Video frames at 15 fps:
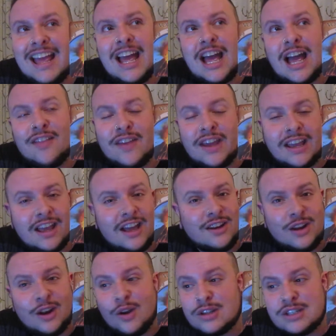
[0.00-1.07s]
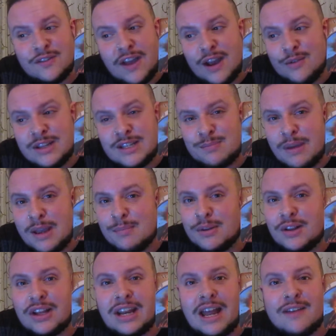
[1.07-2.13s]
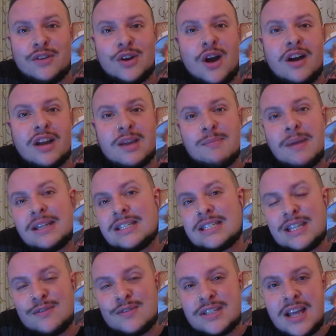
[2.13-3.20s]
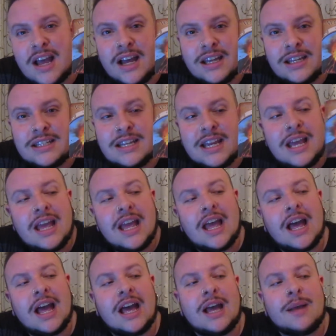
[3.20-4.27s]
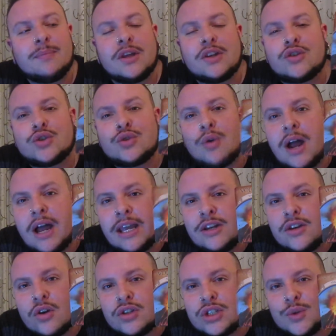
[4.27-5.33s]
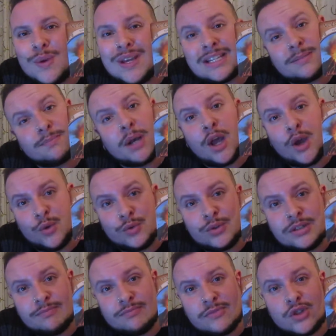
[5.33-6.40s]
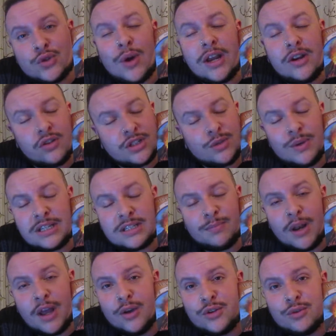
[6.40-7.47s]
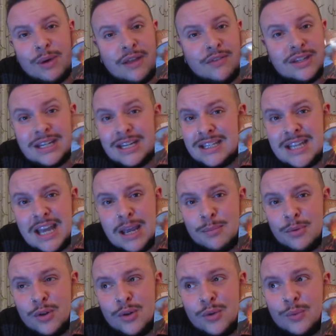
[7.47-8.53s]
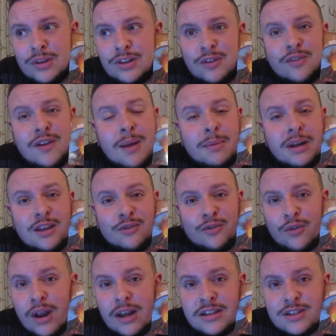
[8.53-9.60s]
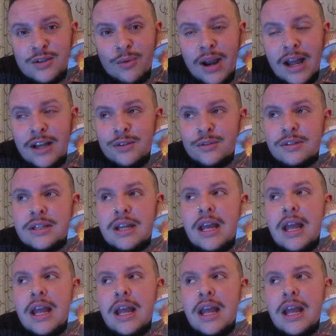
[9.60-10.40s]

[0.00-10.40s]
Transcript: and a lot of Aries people can have an argumentative side. Try not to explode. Try not to explode around the dinner table with your family and friends around.